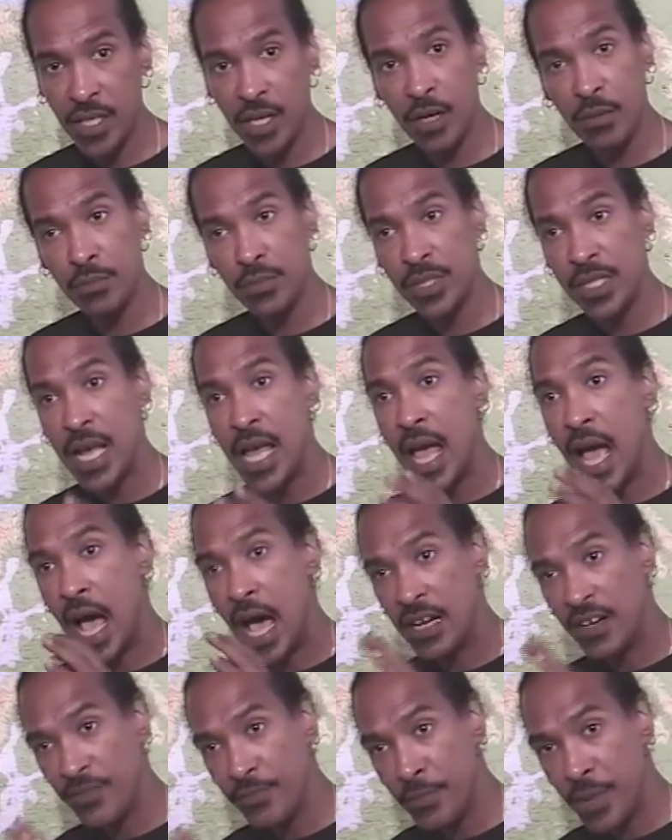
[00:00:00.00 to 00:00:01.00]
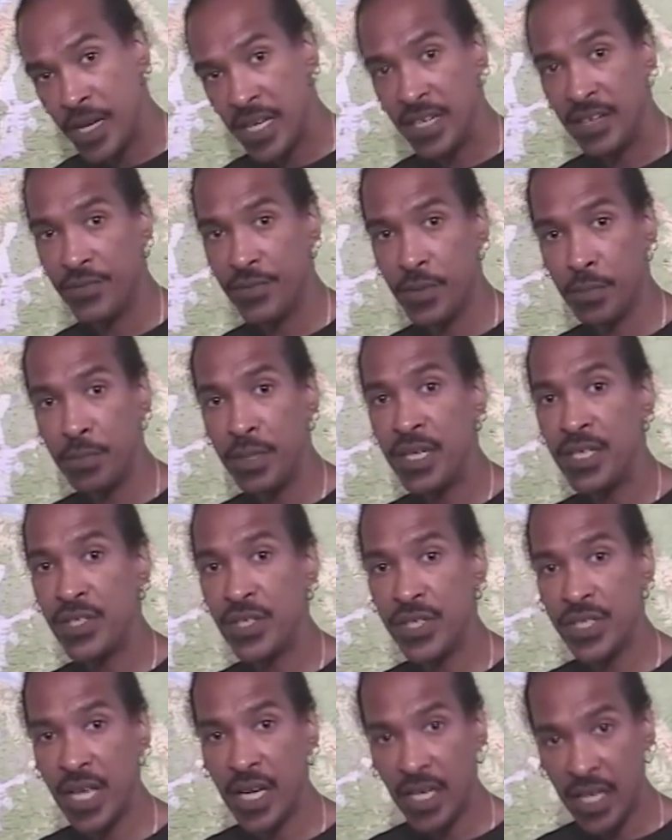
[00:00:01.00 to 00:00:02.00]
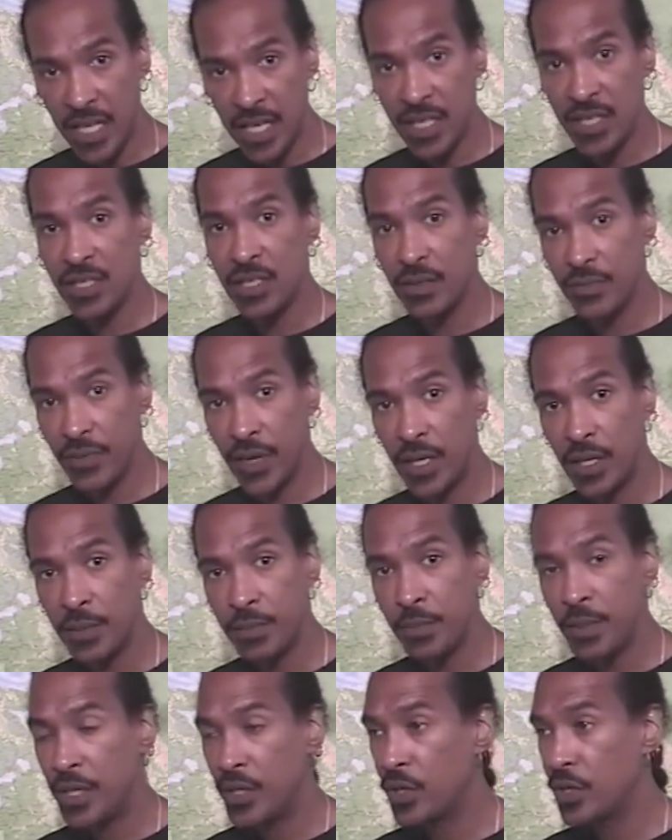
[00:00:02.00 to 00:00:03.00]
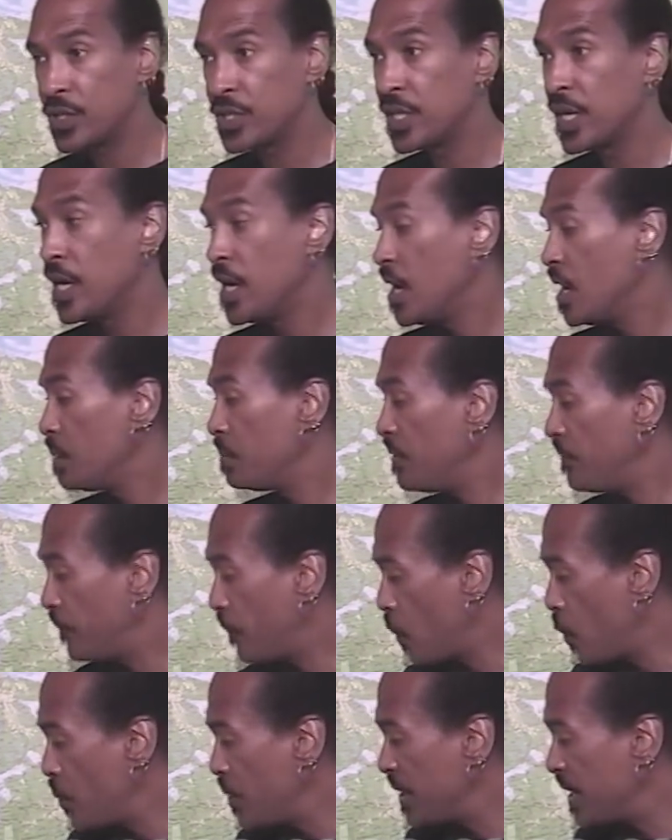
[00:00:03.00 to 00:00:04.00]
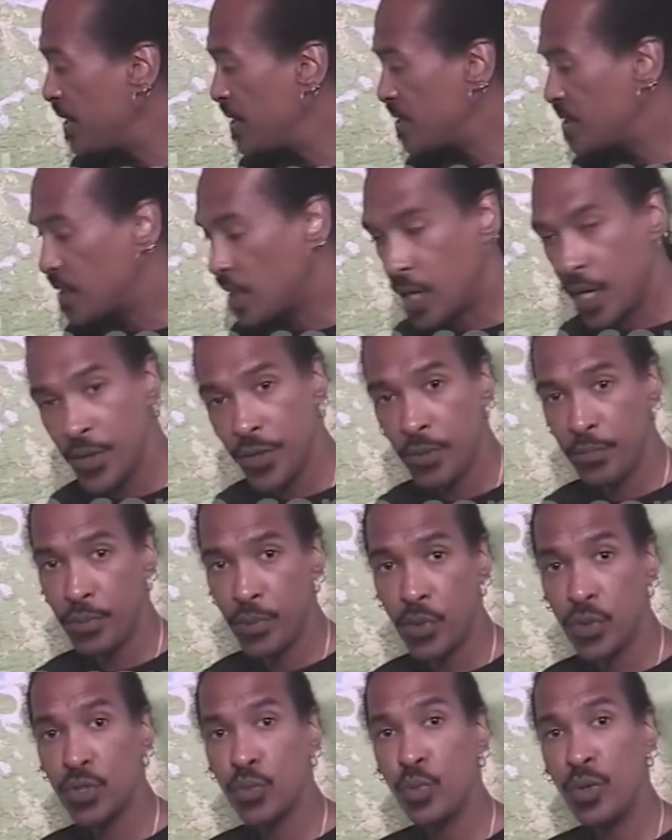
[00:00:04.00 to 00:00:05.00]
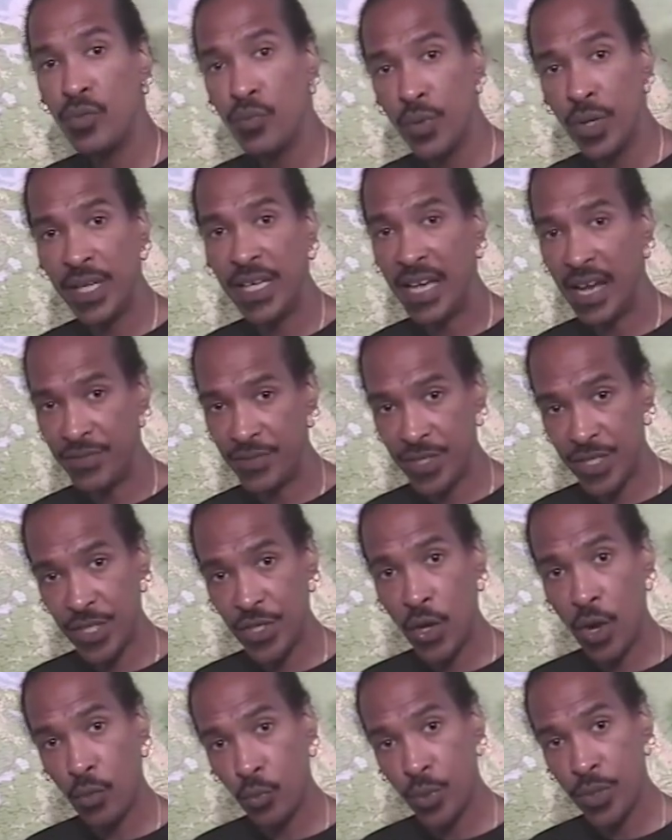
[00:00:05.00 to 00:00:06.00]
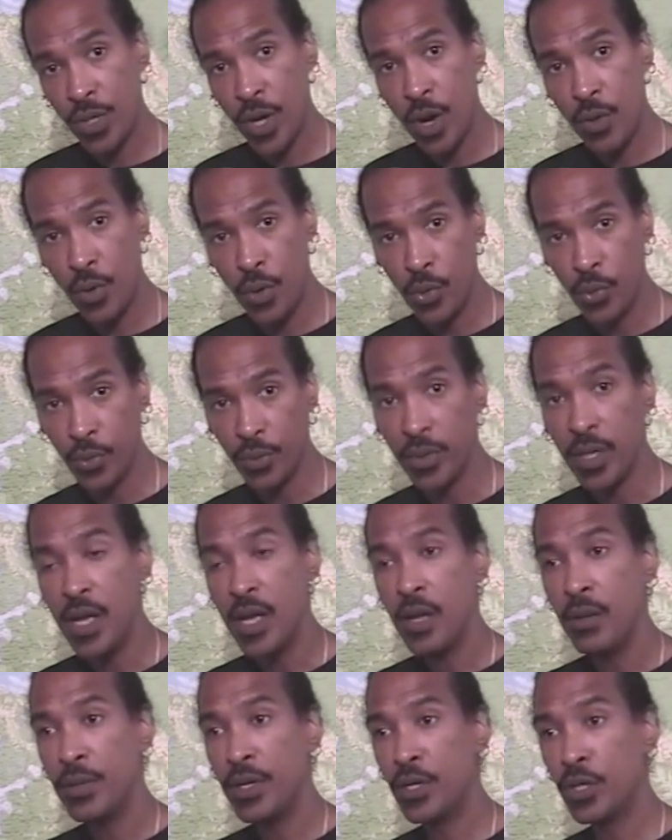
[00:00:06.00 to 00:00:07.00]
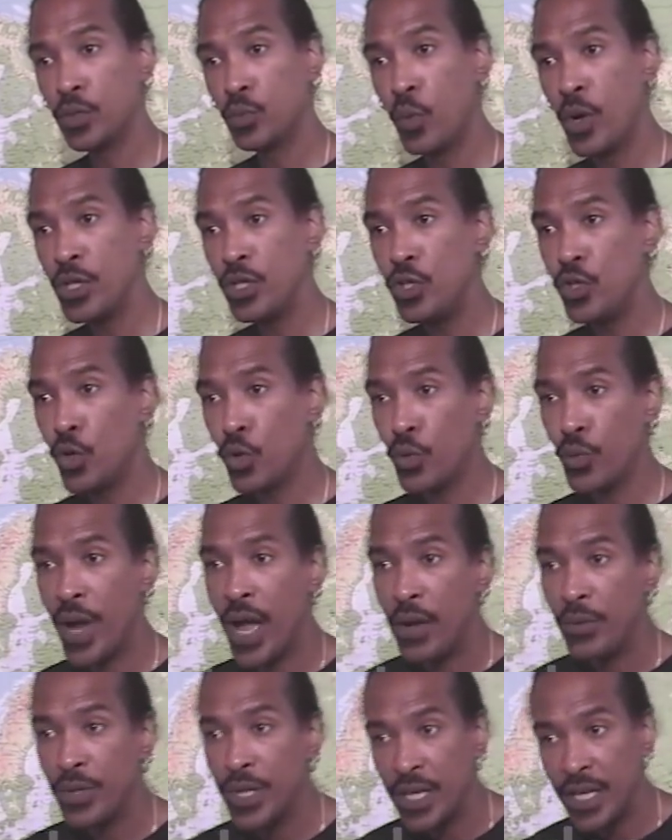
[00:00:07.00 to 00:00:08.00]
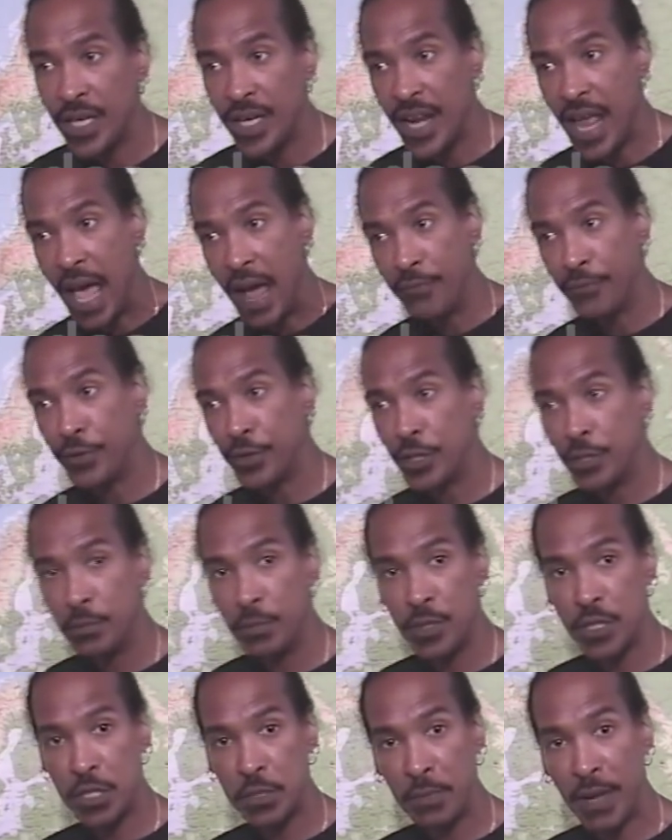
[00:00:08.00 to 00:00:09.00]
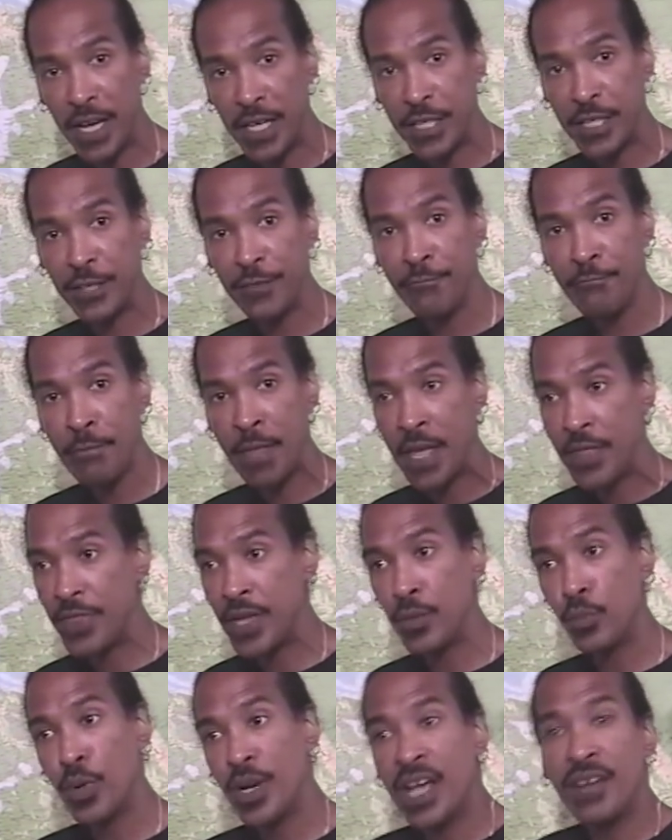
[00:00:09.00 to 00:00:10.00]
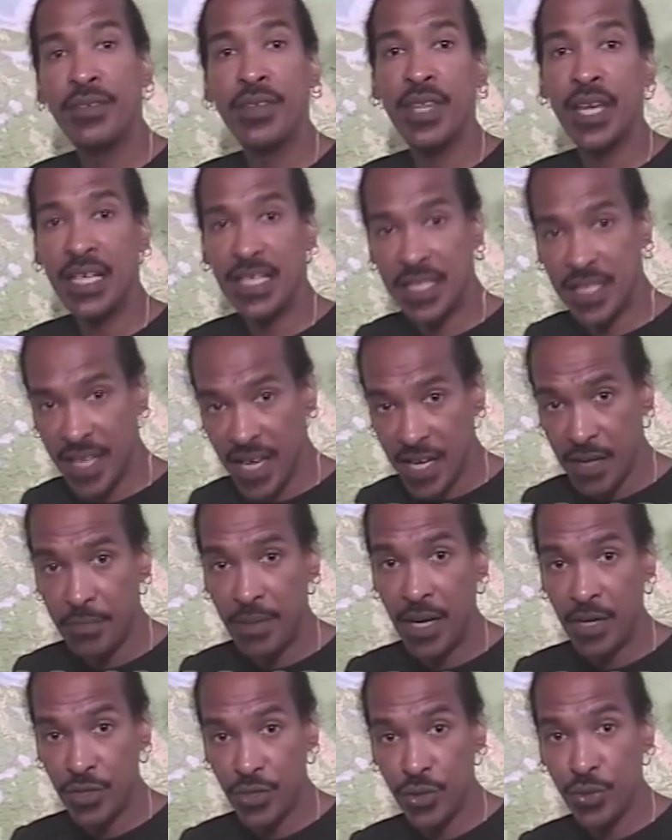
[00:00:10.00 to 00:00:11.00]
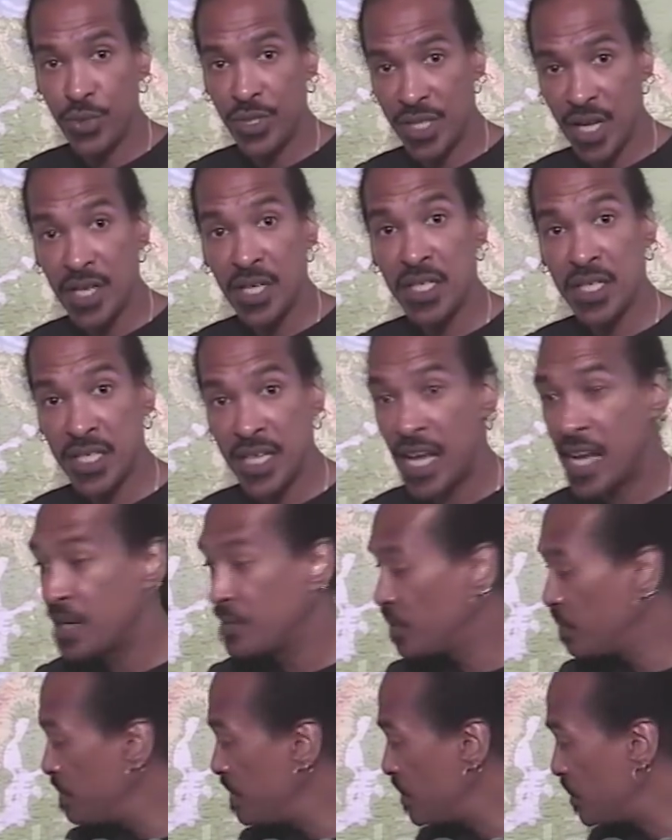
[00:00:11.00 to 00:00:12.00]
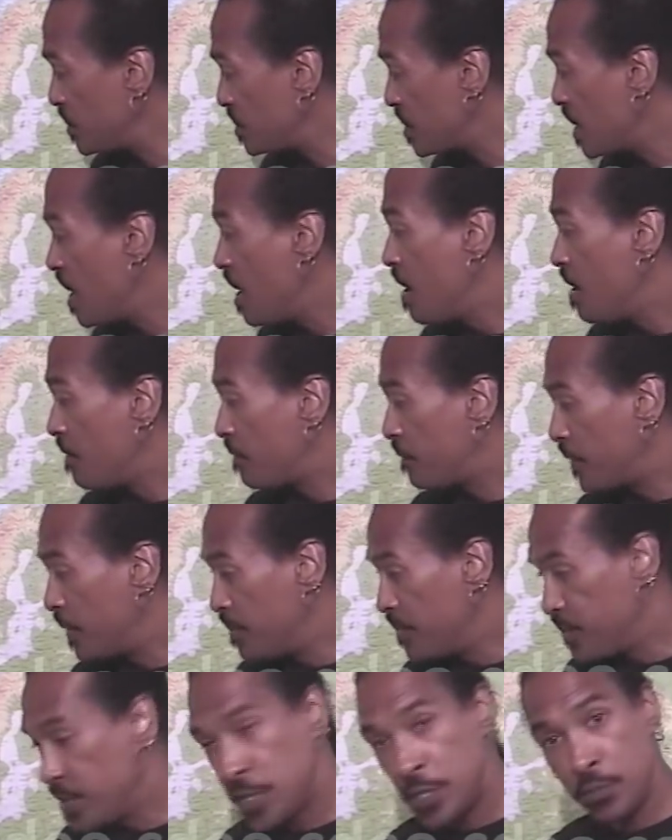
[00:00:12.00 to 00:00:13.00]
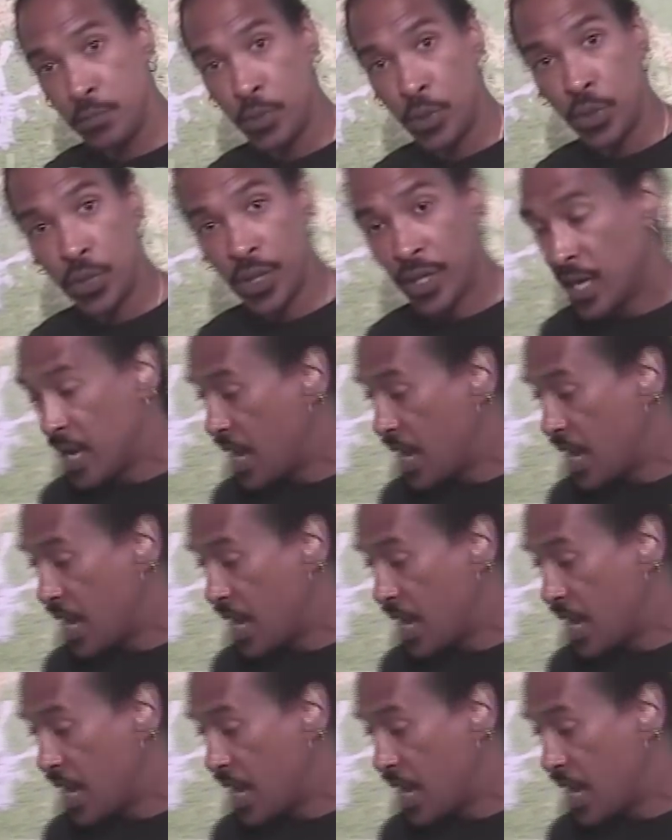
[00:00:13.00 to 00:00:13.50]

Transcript: comes out of many of the pieces that he has developed. Because before we get into other books, we really have to start with our own. Because once you're grounded in an African perspective, then whatever they say about you is understandable, because from this book,